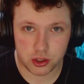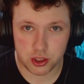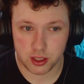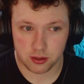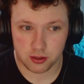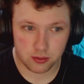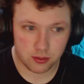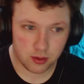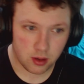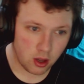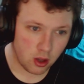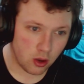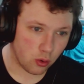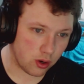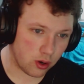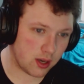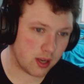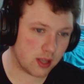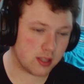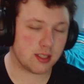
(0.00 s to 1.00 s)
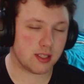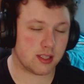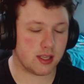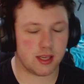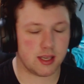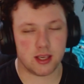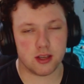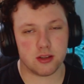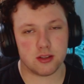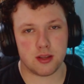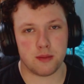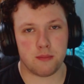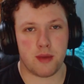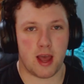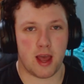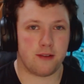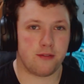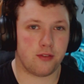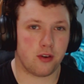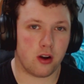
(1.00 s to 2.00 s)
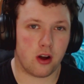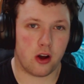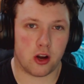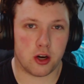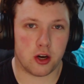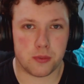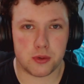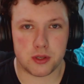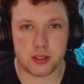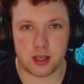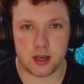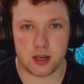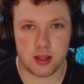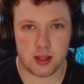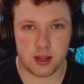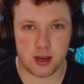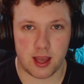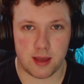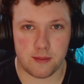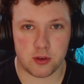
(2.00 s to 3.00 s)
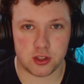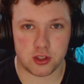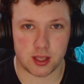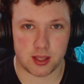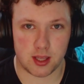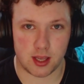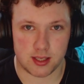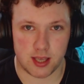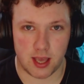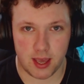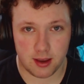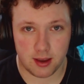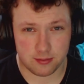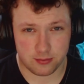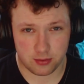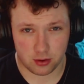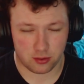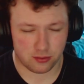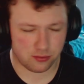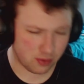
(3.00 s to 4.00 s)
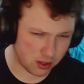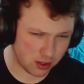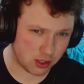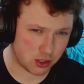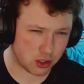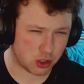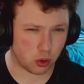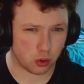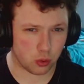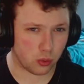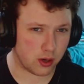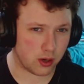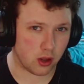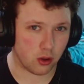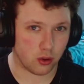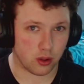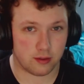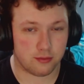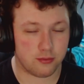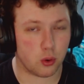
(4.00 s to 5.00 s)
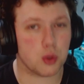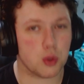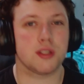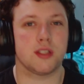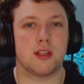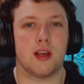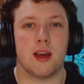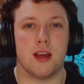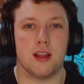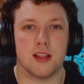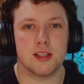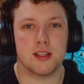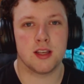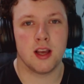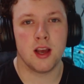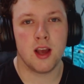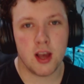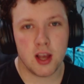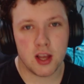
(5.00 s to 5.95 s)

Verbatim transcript: Shield. What it does is it heals them back for 100% of the damage that they take for a really short window, like 4 seconds.